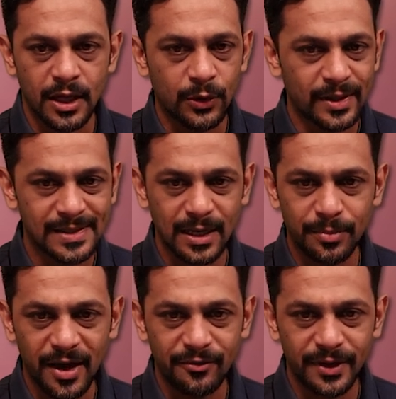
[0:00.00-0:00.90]
You can
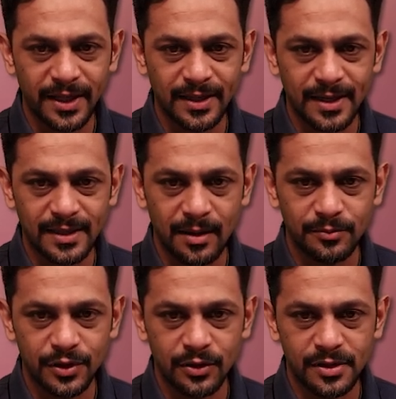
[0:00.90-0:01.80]
skip everything that
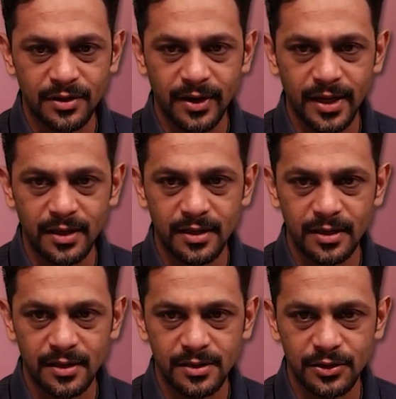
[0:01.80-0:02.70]
comes on the screen.
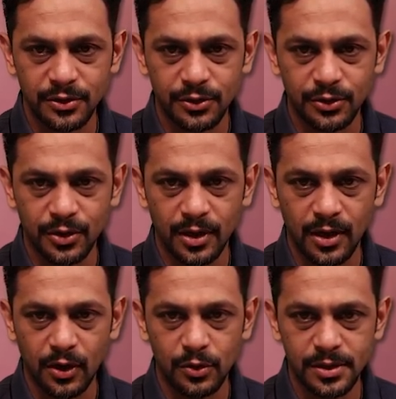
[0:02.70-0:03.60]
So
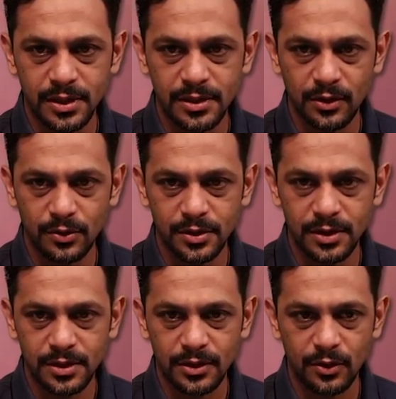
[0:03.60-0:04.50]
close this, close
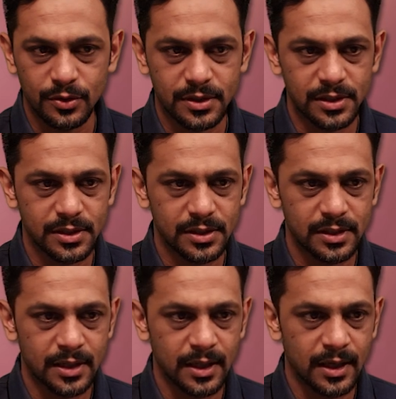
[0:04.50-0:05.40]
this, close this,
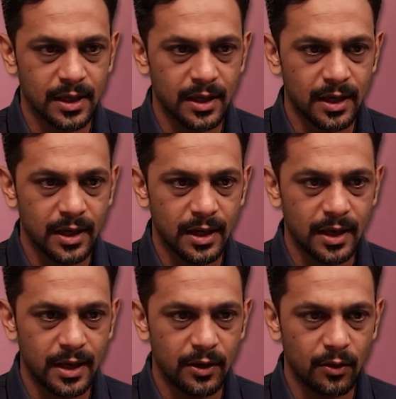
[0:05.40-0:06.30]

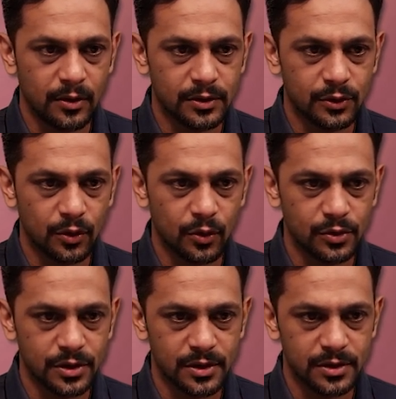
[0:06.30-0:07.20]
and also
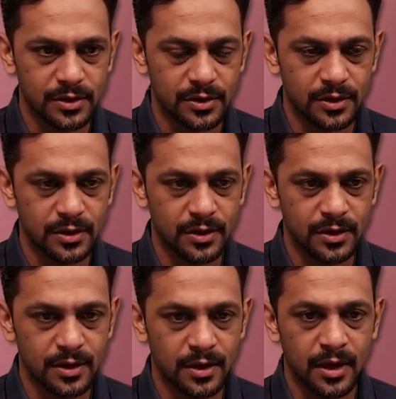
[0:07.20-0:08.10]
close this.
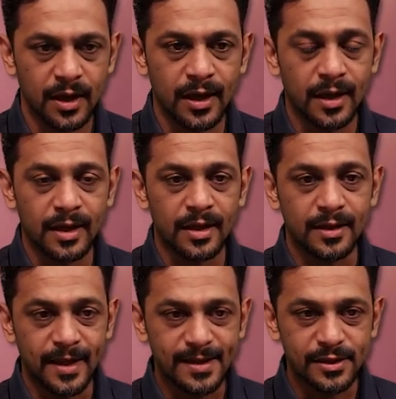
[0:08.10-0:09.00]

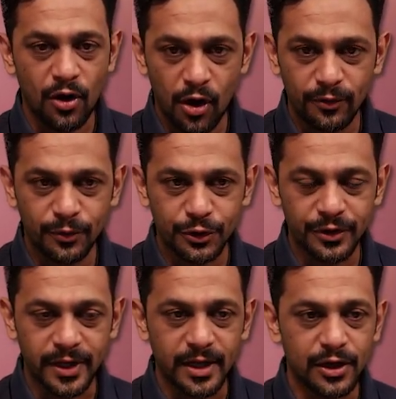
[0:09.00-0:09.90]
That's all for
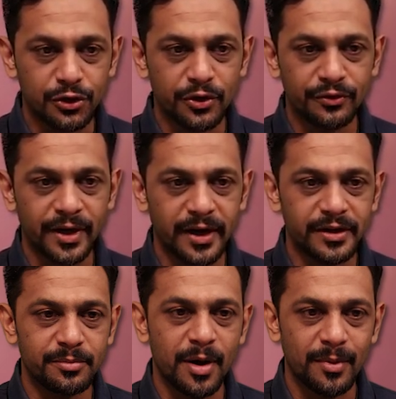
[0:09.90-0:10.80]
today. You have
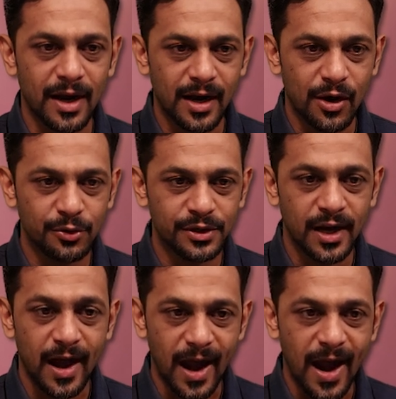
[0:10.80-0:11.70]
created a Bubble account
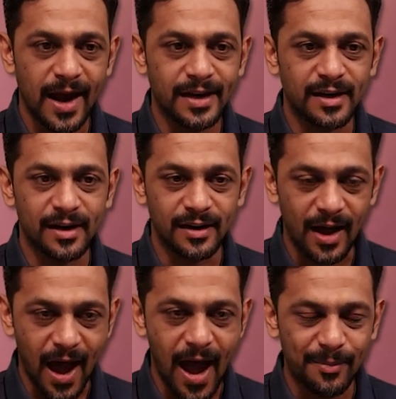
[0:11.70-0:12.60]
and an
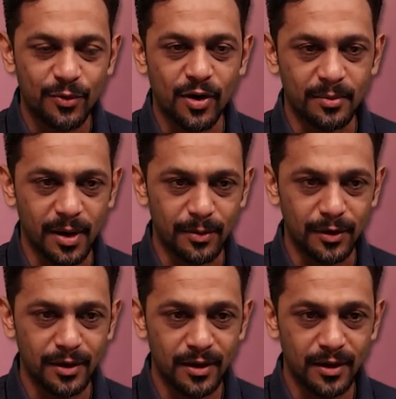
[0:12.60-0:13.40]
app on Bubble.